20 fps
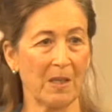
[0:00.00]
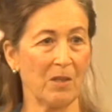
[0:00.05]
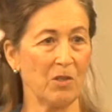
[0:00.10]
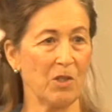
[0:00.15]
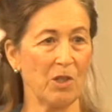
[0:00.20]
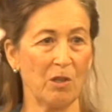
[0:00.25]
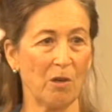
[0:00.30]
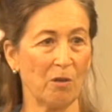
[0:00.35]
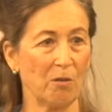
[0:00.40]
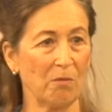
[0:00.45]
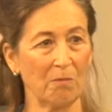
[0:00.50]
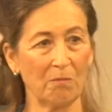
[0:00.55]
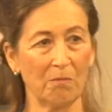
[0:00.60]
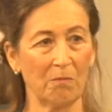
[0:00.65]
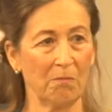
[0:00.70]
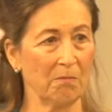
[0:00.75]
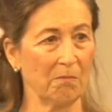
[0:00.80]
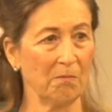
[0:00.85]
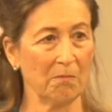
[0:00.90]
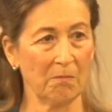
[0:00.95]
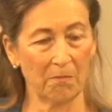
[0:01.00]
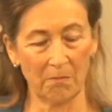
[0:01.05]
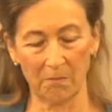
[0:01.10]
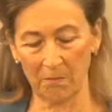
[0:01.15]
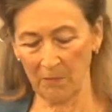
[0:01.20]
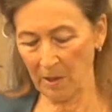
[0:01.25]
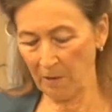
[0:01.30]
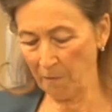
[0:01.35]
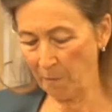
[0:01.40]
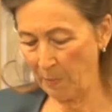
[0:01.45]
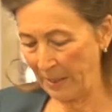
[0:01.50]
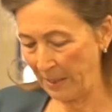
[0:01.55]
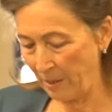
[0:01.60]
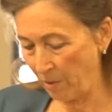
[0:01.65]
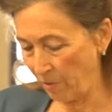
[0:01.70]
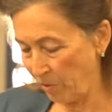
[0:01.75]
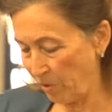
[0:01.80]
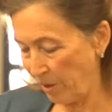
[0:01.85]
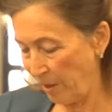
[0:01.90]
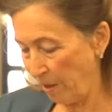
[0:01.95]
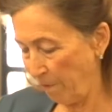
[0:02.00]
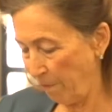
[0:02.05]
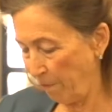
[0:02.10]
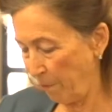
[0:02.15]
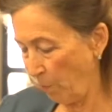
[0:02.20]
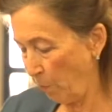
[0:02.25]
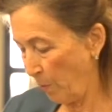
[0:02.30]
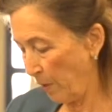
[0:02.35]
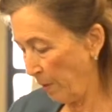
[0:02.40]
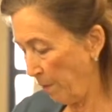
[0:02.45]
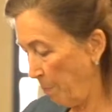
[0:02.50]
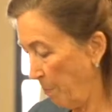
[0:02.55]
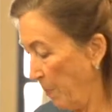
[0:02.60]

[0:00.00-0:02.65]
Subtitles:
because you don't live by yourself or with